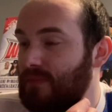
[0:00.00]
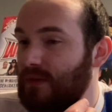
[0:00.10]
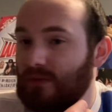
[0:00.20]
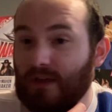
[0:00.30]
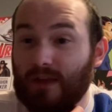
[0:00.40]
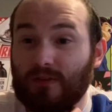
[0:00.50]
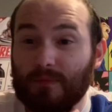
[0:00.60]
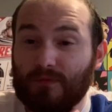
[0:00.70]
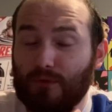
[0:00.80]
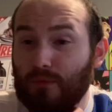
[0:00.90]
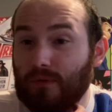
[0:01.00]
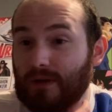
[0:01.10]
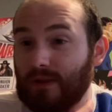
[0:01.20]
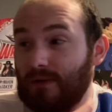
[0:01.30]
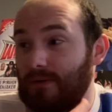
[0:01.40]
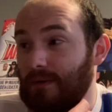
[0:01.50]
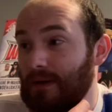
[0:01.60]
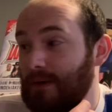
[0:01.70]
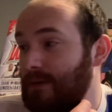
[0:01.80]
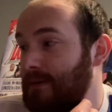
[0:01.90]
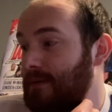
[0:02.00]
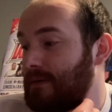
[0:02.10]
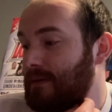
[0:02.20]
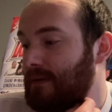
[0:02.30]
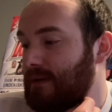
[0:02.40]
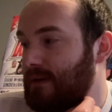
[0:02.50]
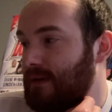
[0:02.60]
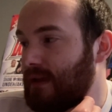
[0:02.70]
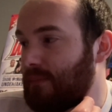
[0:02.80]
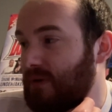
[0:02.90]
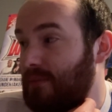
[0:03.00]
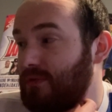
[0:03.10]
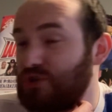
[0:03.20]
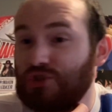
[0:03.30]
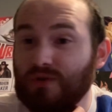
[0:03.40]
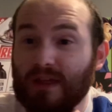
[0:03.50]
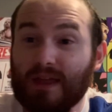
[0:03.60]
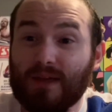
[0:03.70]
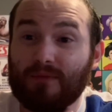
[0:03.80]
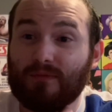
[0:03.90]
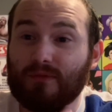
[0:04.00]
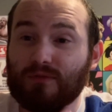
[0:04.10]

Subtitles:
like I said before, he probably should have